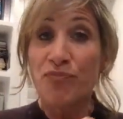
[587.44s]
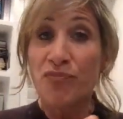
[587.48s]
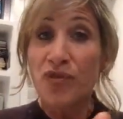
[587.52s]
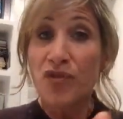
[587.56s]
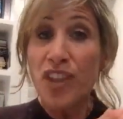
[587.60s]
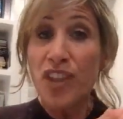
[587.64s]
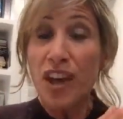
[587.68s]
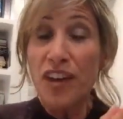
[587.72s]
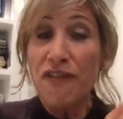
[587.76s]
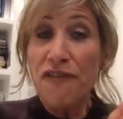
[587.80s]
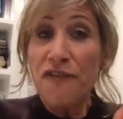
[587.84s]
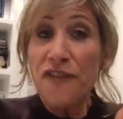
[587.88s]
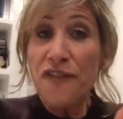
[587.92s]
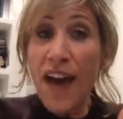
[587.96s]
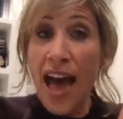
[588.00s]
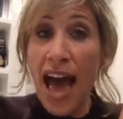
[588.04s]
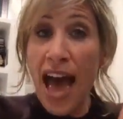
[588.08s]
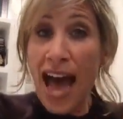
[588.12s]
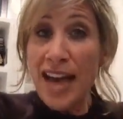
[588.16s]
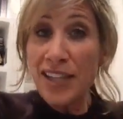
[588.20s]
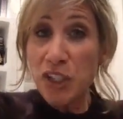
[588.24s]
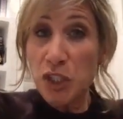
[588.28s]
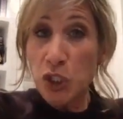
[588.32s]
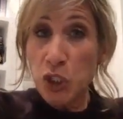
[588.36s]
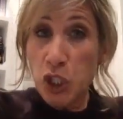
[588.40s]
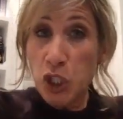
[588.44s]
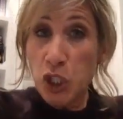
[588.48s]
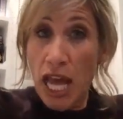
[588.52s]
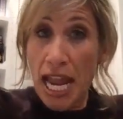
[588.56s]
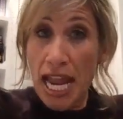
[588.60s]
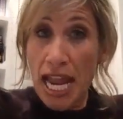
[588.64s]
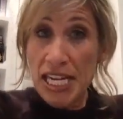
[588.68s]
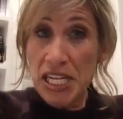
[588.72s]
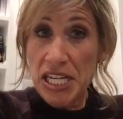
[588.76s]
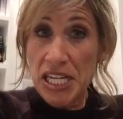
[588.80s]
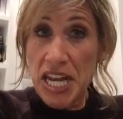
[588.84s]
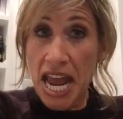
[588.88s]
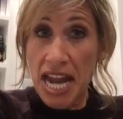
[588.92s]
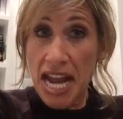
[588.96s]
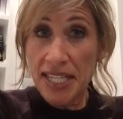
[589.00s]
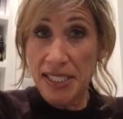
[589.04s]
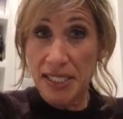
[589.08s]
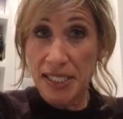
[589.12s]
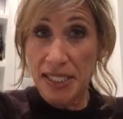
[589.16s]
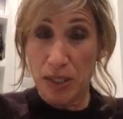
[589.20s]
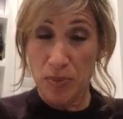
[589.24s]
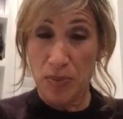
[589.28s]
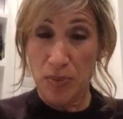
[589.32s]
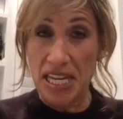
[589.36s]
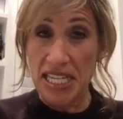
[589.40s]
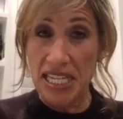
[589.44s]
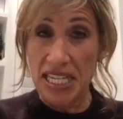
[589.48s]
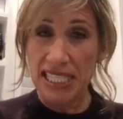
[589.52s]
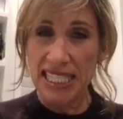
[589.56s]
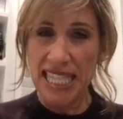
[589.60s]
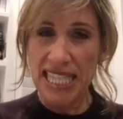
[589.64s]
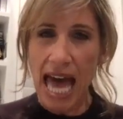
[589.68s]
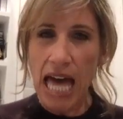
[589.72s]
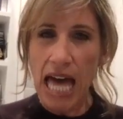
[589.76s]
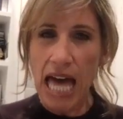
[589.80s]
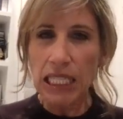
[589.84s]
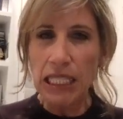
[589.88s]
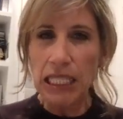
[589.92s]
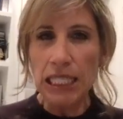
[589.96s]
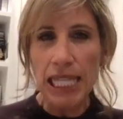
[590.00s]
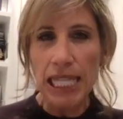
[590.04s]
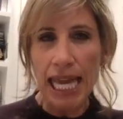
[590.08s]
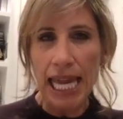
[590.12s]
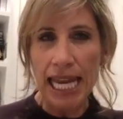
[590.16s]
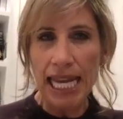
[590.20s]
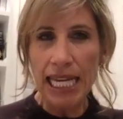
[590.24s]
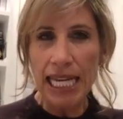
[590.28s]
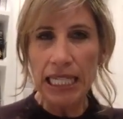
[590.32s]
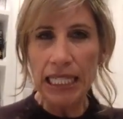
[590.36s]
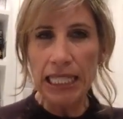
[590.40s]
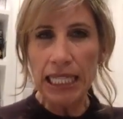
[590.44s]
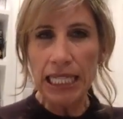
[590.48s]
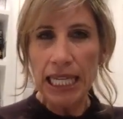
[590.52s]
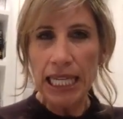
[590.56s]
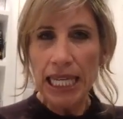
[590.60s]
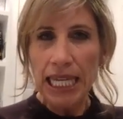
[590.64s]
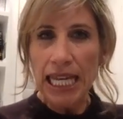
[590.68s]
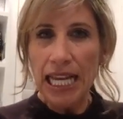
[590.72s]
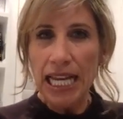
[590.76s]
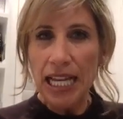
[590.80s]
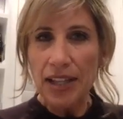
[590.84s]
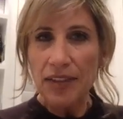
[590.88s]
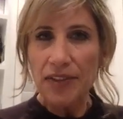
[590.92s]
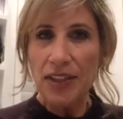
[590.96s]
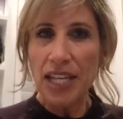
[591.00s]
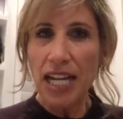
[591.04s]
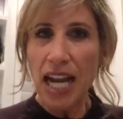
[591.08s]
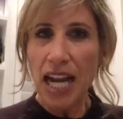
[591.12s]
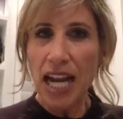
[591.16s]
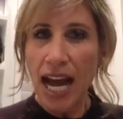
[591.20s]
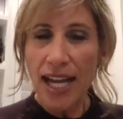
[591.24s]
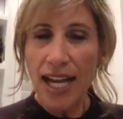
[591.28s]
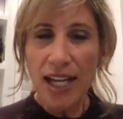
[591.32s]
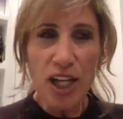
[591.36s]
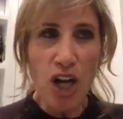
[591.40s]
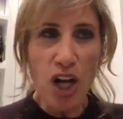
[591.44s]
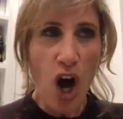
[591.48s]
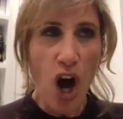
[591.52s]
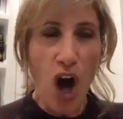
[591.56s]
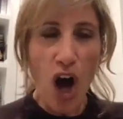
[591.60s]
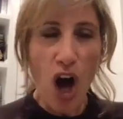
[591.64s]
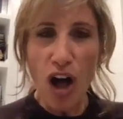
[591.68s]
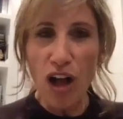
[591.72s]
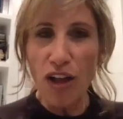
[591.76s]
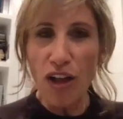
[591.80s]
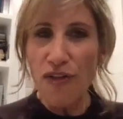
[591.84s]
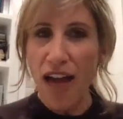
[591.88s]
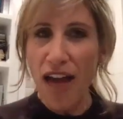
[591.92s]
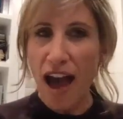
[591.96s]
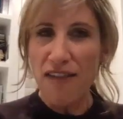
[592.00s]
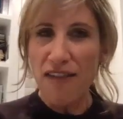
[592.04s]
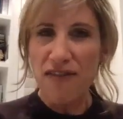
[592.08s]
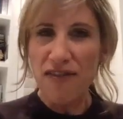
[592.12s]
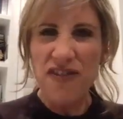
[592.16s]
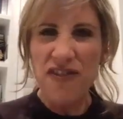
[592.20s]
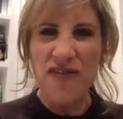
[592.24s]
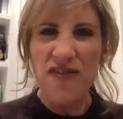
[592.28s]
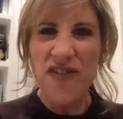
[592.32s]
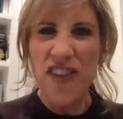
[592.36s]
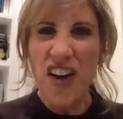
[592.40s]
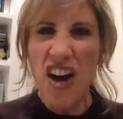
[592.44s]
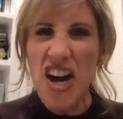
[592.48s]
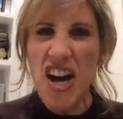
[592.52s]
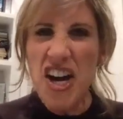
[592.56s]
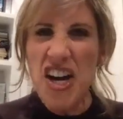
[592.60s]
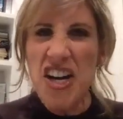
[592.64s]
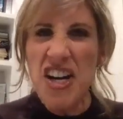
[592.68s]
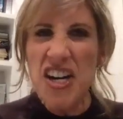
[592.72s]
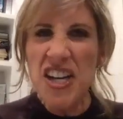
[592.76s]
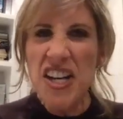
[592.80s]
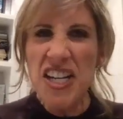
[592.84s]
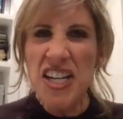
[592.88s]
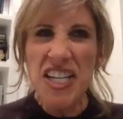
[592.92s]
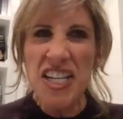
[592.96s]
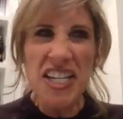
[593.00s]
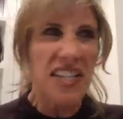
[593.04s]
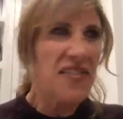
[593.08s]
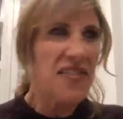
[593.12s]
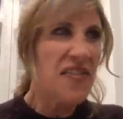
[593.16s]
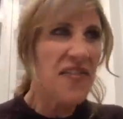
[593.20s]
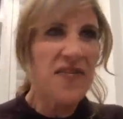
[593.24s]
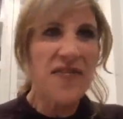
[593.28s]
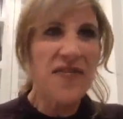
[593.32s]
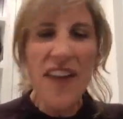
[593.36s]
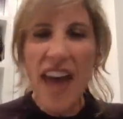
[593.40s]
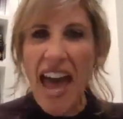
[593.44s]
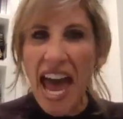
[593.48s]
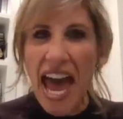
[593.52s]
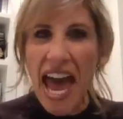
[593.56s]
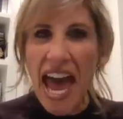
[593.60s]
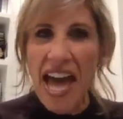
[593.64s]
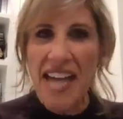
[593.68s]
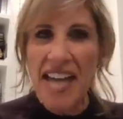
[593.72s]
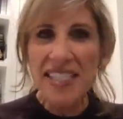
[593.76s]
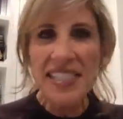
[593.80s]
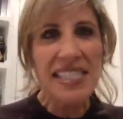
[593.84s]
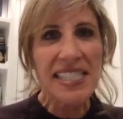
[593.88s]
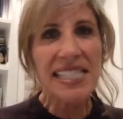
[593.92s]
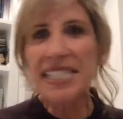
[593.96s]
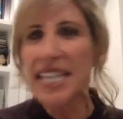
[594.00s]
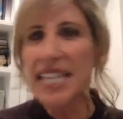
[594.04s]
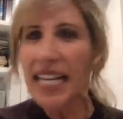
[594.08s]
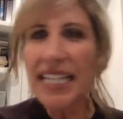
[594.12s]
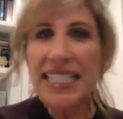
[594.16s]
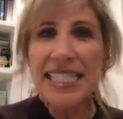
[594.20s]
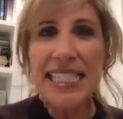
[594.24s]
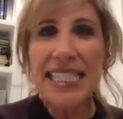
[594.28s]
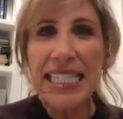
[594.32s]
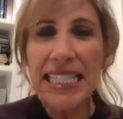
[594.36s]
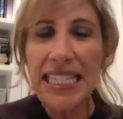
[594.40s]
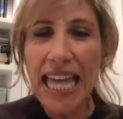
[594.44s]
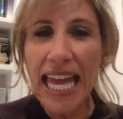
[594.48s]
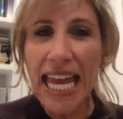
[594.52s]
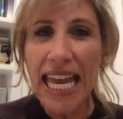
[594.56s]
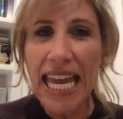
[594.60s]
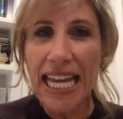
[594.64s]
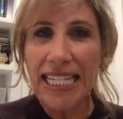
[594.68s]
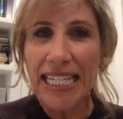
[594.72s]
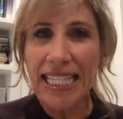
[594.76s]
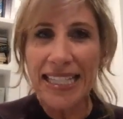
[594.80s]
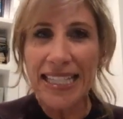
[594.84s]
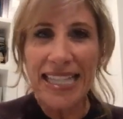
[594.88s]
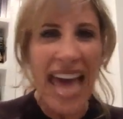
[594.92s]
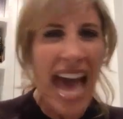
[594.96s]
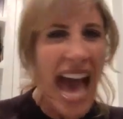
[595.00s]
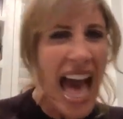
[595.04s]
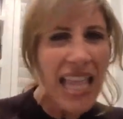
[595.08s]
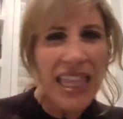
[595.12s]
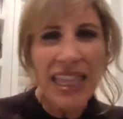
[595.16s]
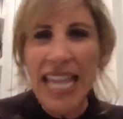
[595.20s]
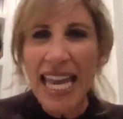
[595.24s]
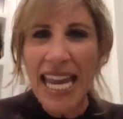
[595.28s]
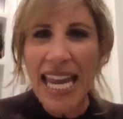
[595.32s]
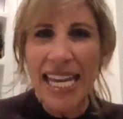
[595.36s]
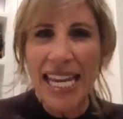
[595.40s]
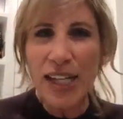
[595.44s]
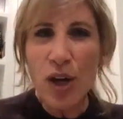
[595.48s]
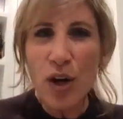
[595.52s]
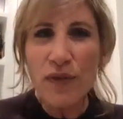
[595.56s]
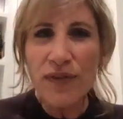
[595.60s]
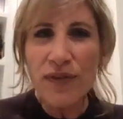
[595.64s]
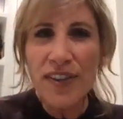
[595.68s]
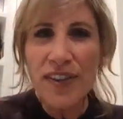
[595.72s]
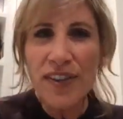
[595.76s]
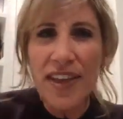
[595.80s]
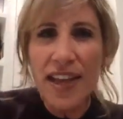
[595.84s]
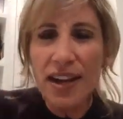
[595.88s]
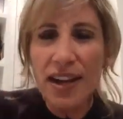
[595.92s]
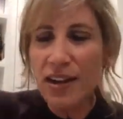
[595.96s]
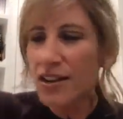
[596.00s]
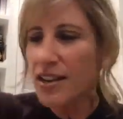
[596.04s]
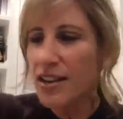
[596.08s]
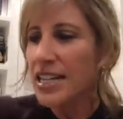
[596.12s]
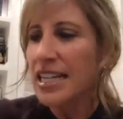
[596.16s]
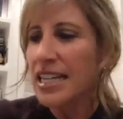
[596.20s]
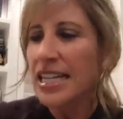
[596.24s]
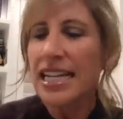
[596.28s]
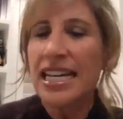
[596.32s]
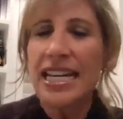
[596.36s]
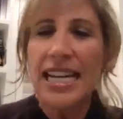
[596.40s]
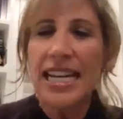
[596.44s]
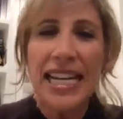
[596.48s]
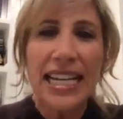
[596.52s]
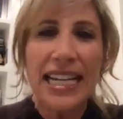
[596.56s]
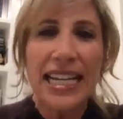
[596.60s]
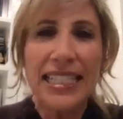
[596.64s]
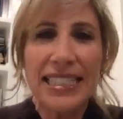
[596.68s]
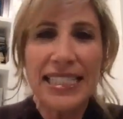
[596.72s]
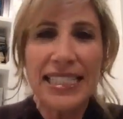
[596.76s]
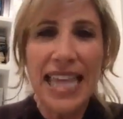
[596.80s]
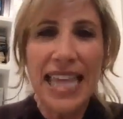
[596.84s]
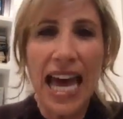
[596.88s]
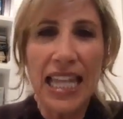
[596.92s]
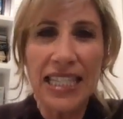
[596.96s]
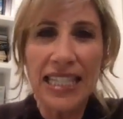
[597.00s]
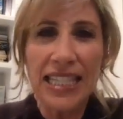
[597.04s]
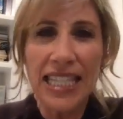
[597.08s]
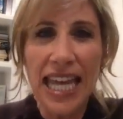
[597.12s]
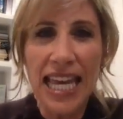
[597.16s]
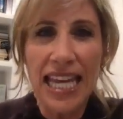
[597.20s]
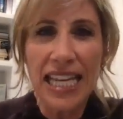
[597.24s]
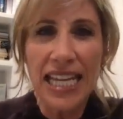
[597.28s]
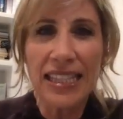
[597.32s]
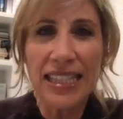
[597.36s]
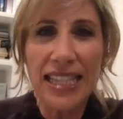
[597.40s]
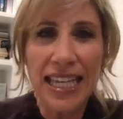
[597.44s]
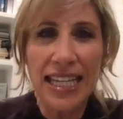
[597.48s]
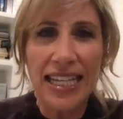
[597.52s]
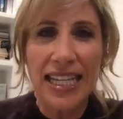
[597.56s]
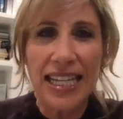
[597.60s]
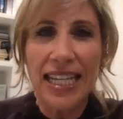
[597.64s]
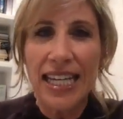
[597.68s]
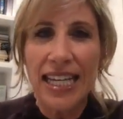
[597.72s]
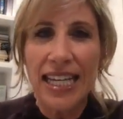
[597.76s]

The fast lane next to me is that lane that I call that fun, fast, sexy lane. And that lane over there is that lane that